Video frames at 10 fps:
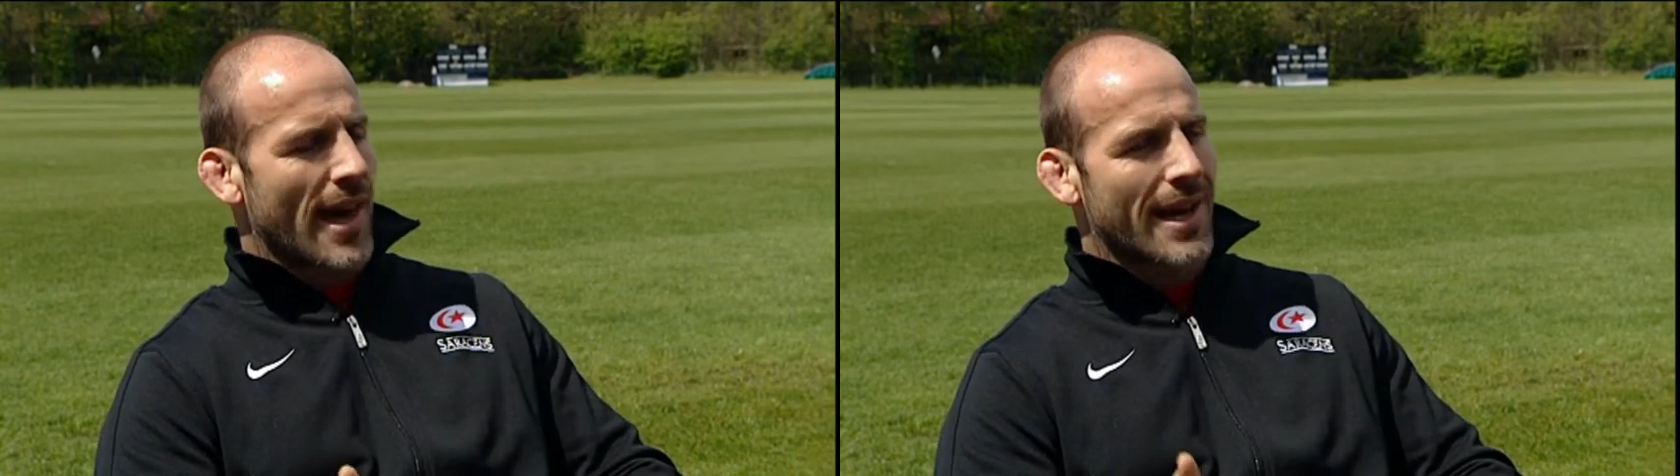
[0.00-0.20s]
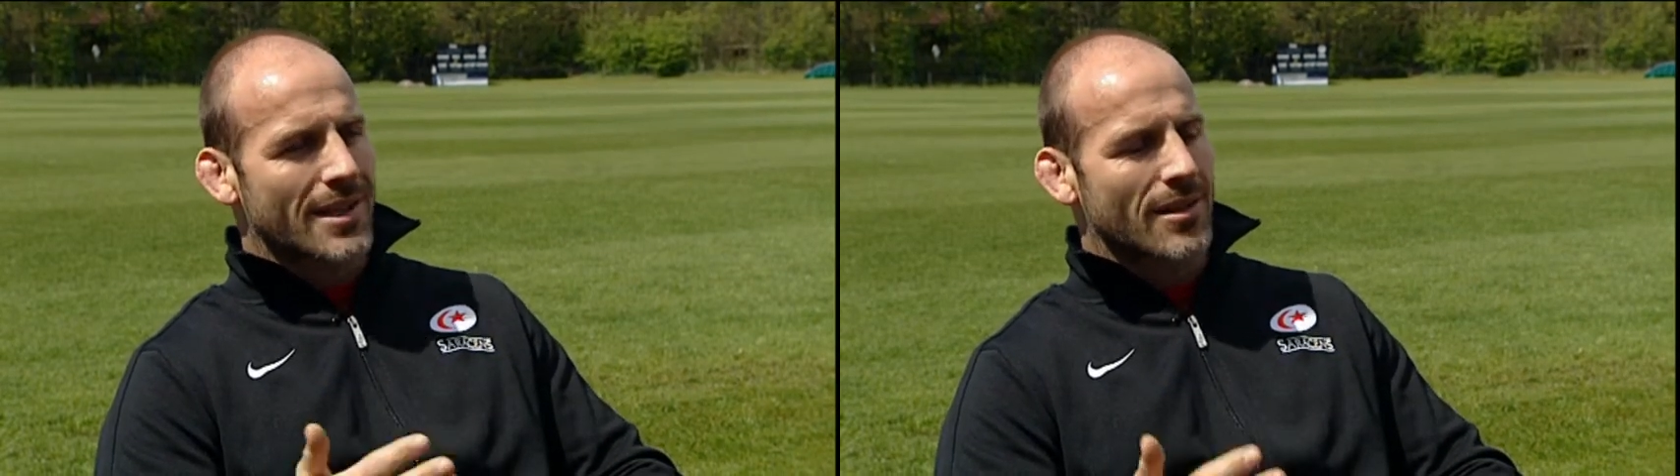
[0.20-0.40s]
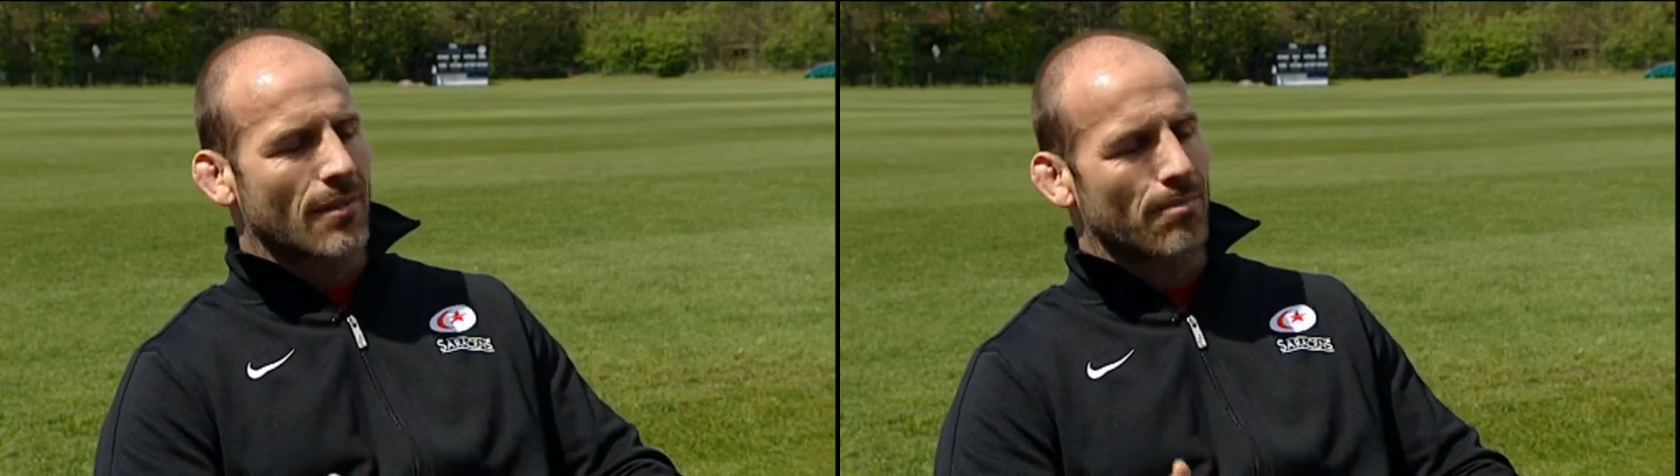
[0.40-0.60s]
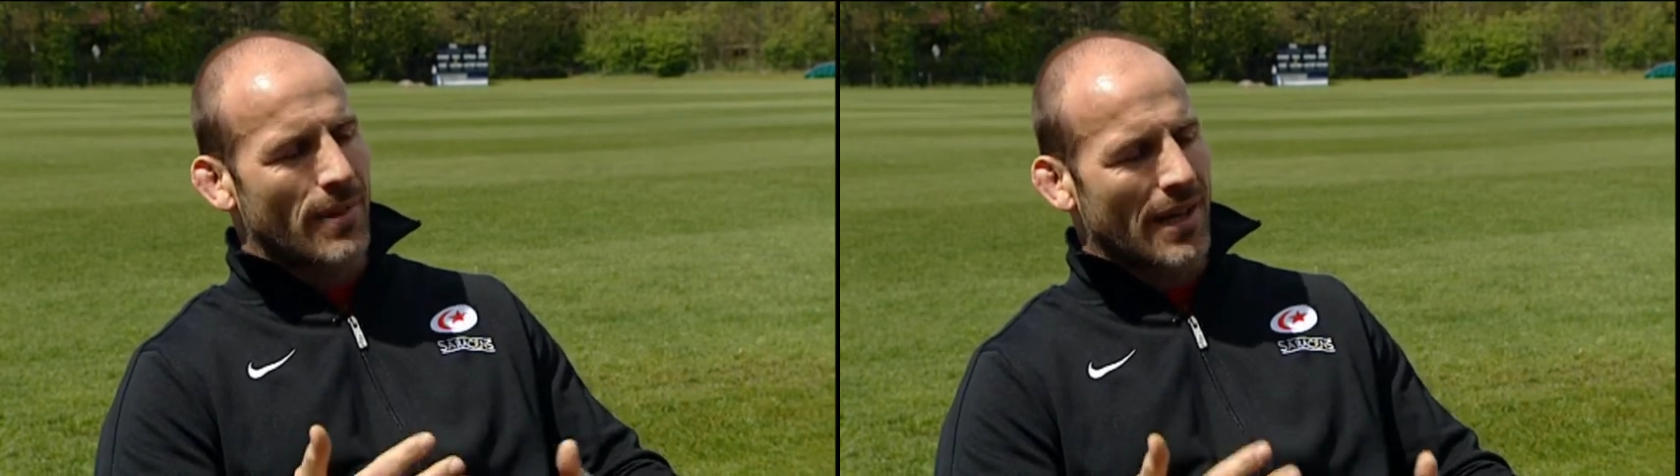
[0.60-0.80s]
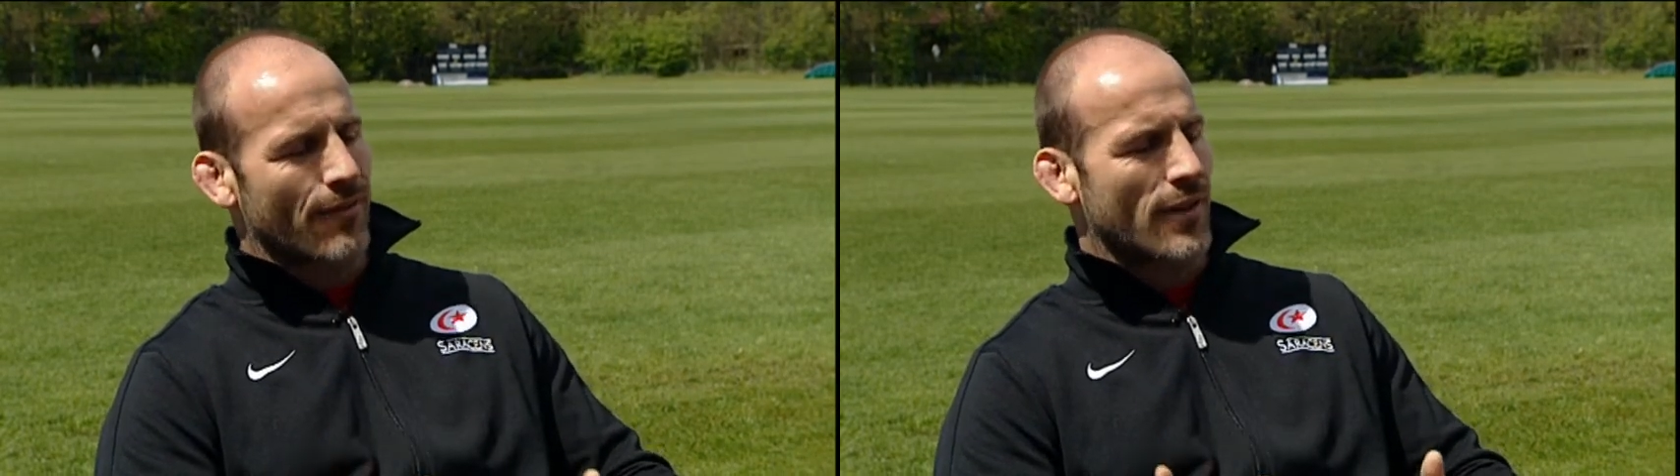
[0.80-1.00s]
Exeter,
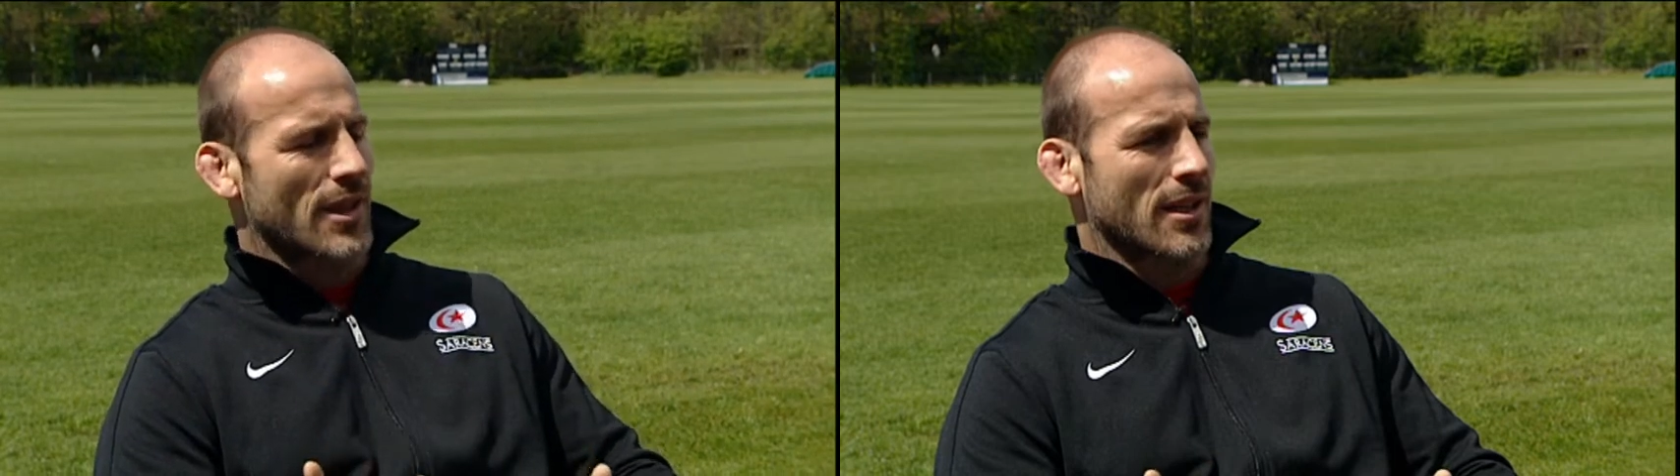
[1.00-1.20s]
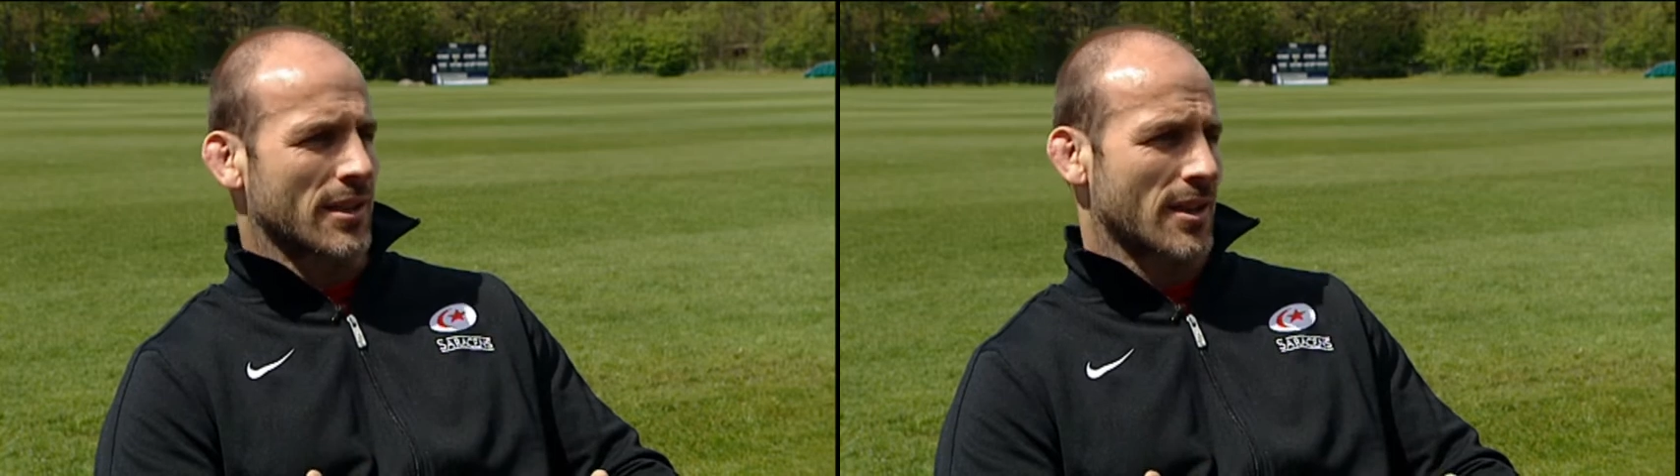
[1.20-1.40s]
big physical